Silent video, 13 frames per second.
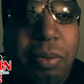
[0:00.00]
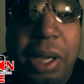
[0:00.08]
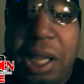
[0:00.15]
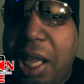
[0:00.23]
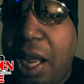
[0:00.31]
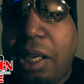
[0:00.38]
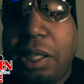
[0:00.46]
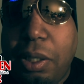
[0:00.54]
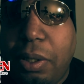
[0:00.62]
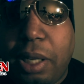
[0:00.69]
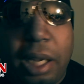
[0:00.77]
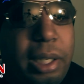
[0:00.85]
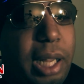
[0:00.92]
If we can't
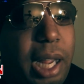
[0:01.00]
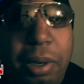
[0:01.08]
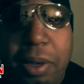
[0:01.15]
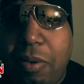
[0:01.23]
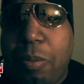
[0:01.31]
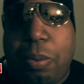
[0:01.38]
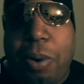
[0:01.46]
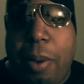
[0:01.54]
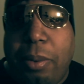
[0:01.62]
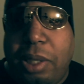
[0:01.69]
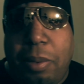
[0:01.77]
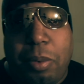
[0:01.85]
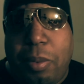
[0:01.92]
do it, like I'll give you a prime
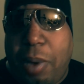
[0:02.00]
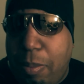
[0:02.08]
example.